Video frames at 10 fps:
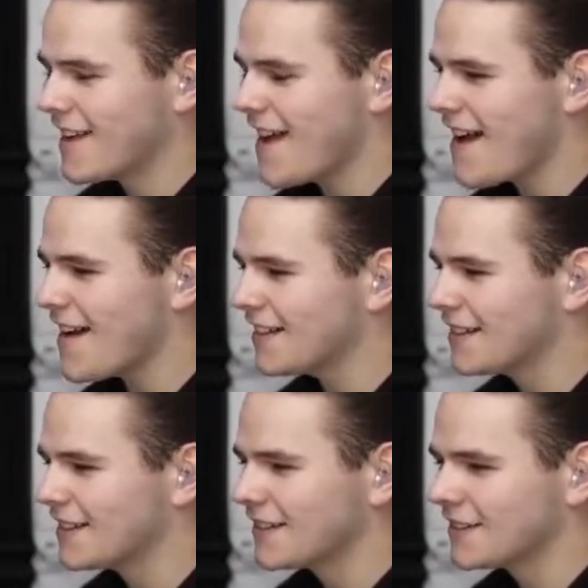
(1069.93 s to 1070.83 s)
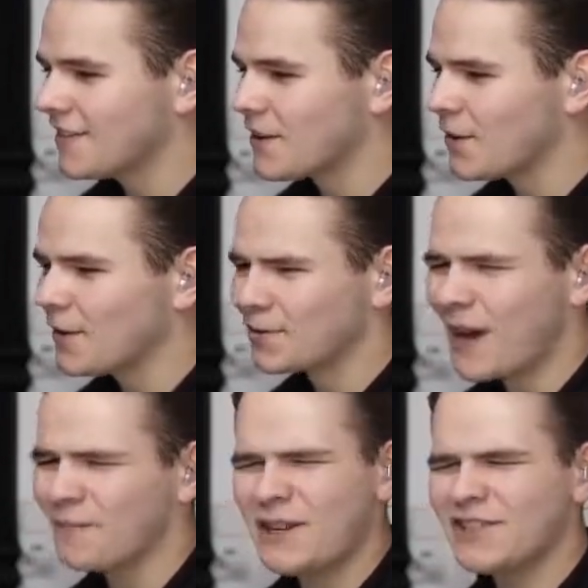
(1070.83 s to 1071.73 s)
Yeah, sure, it'll
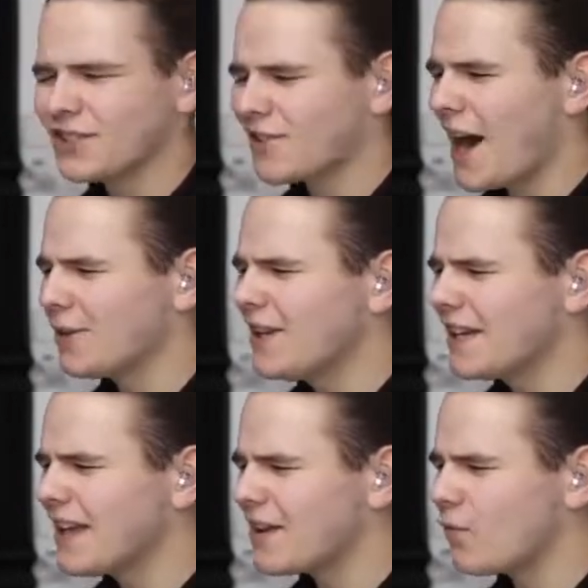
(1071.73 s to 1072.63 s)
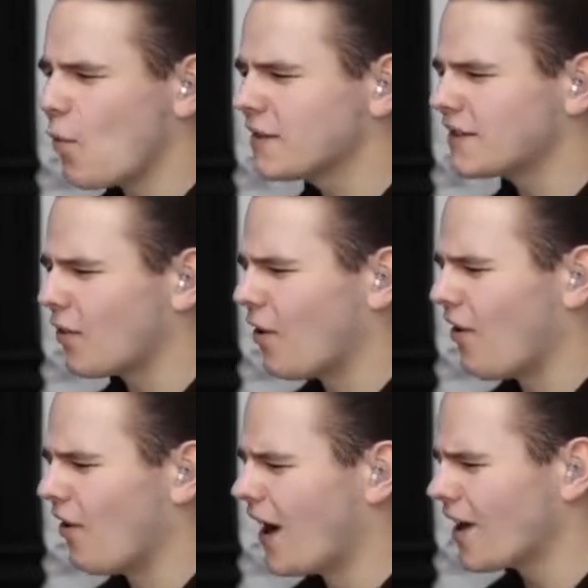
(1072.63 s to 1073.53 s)
arrive. Jesus Christ, I don't like that voice at all.